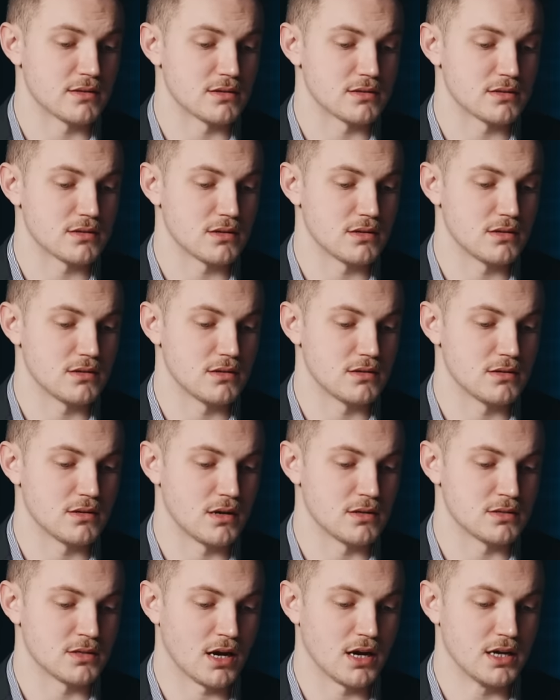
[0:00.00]
that
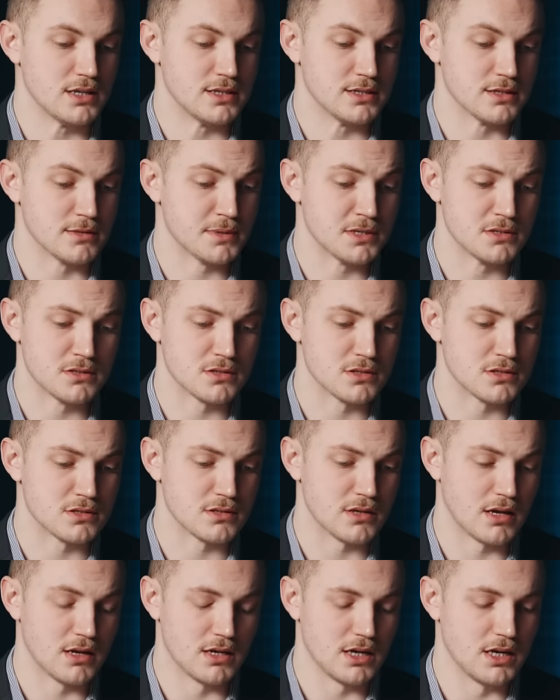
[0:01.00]
Tice is a business,
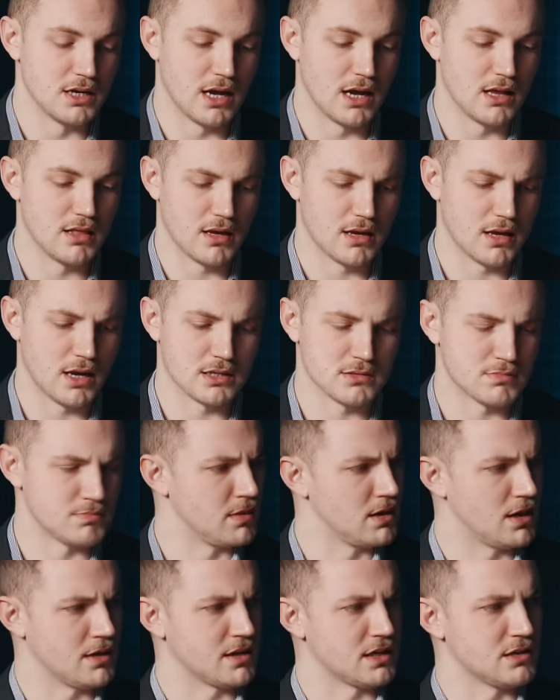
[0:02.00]
I think he's
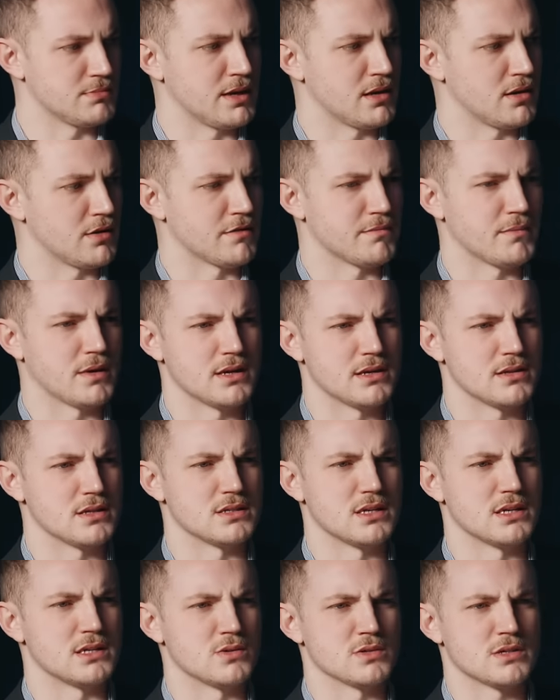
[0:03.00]
made a lot of money in the
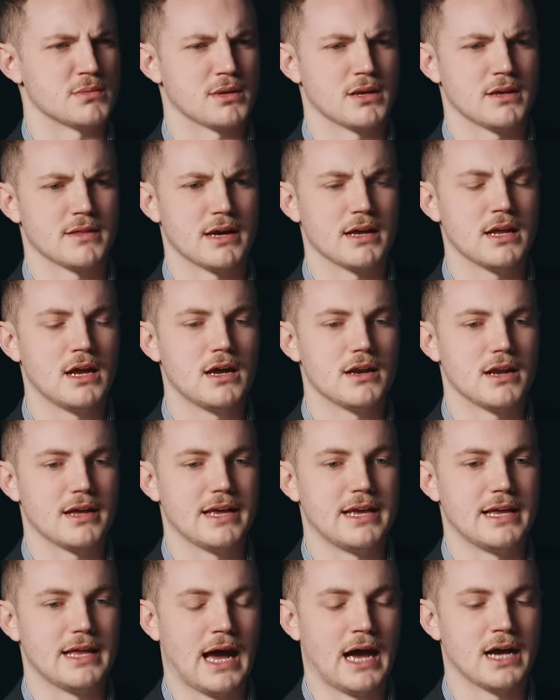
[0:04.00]
city or something like that.
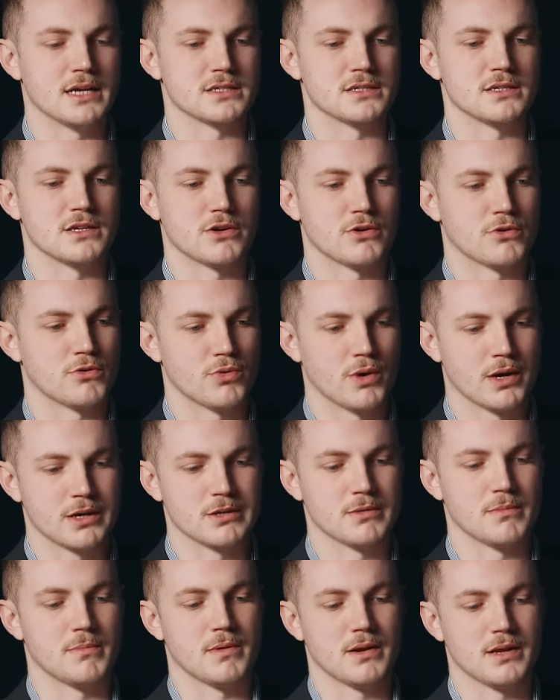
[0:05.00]
It has an
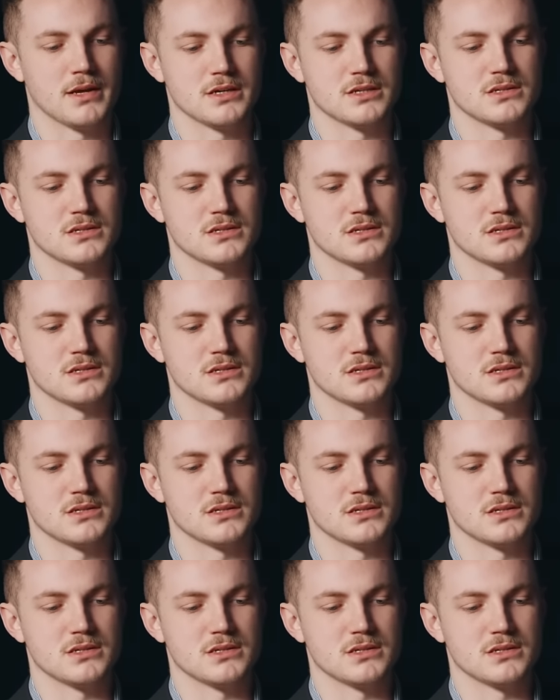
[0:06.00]
incredibly